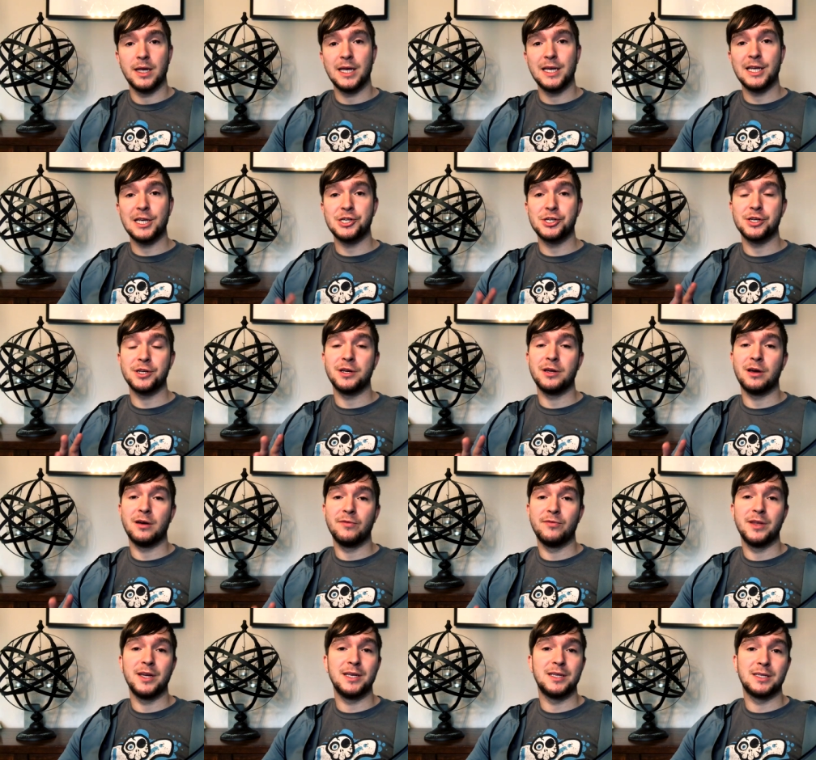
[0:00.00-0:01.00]
The addition
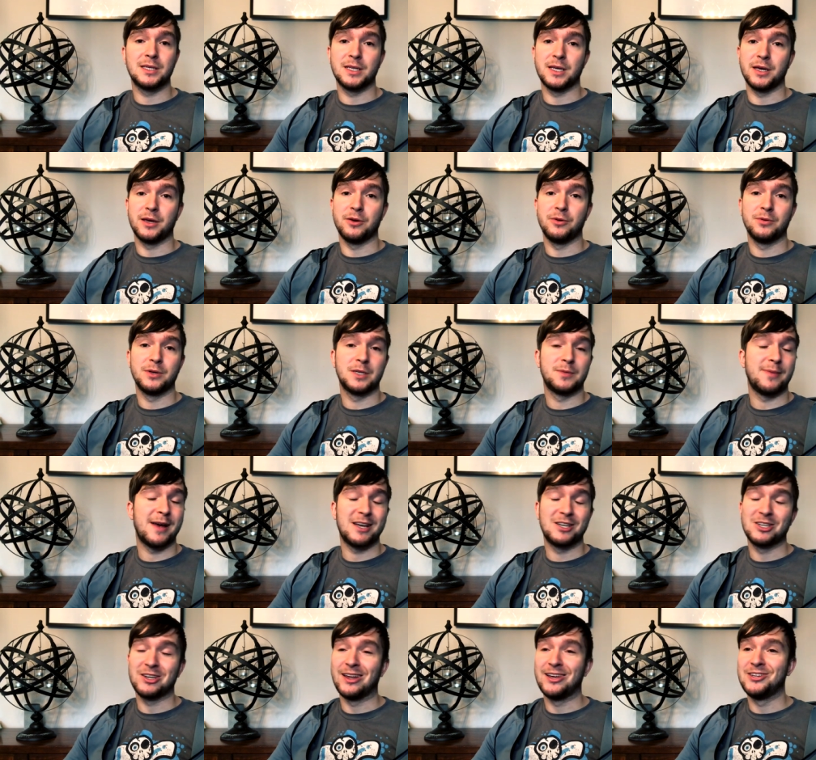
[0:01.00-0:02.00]
of these two,
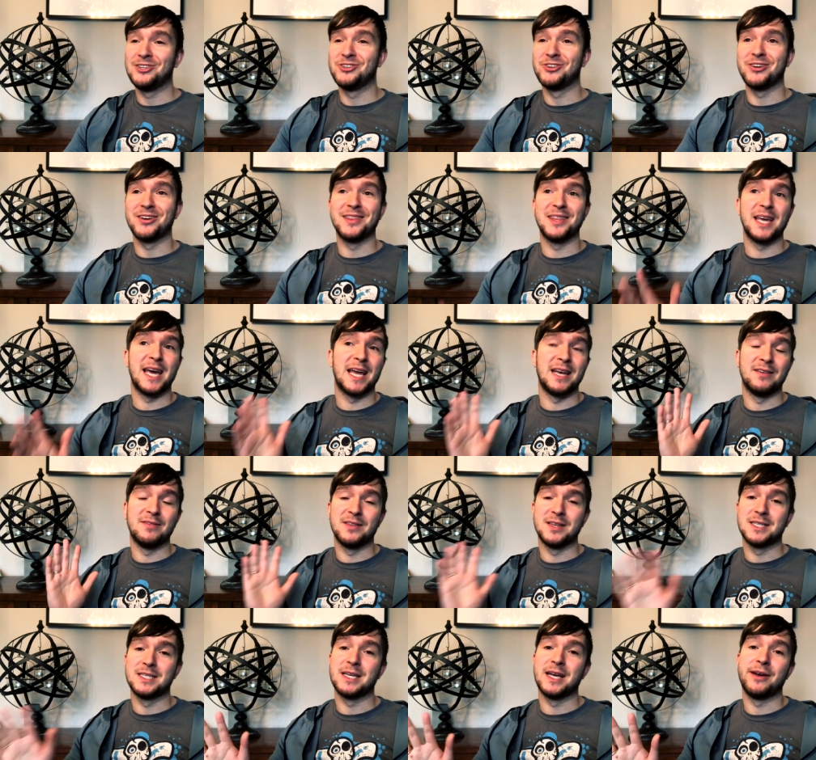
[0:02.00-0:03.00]
especially during the end
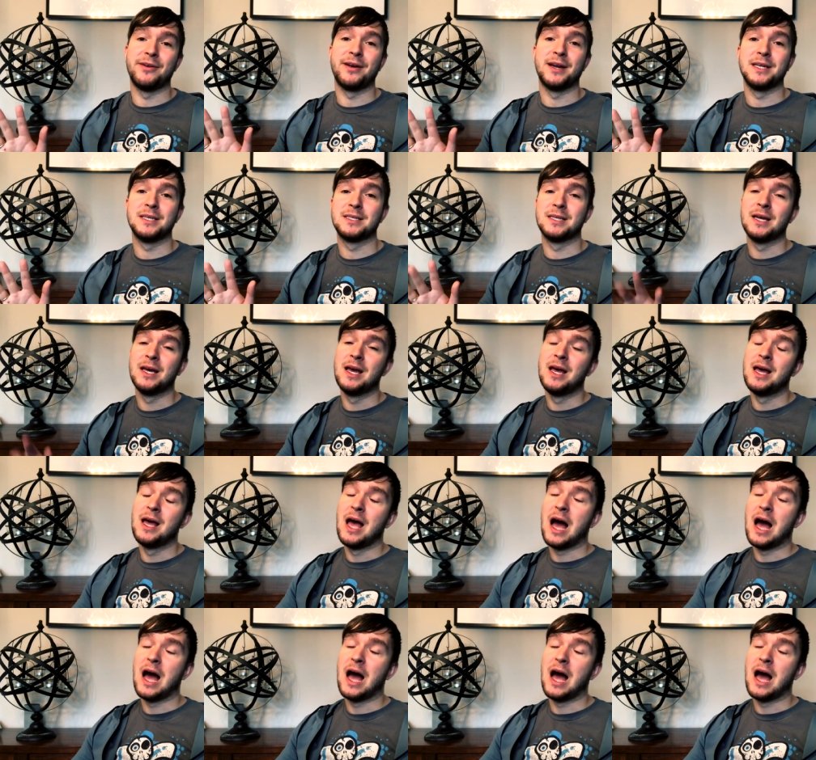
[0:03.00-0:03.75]
of the series,